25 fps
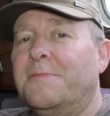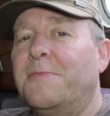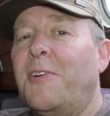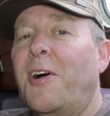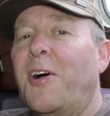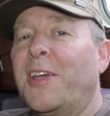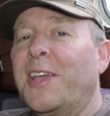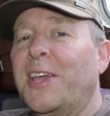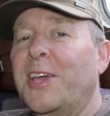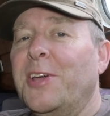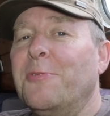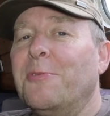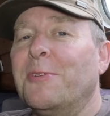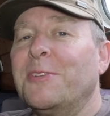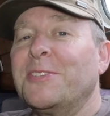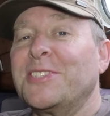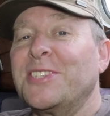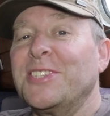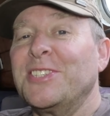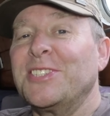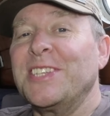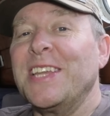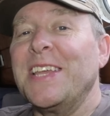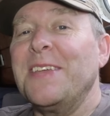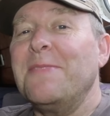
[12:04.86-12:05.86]
Right, who wants
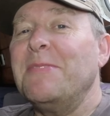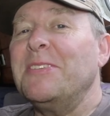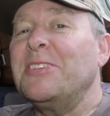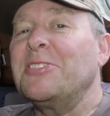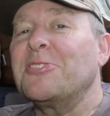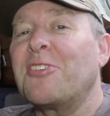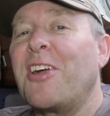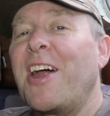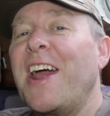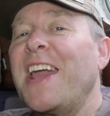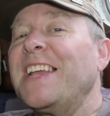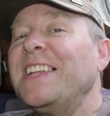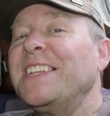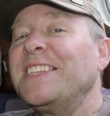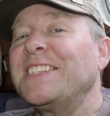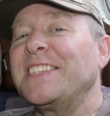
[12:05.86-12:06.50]
to see me train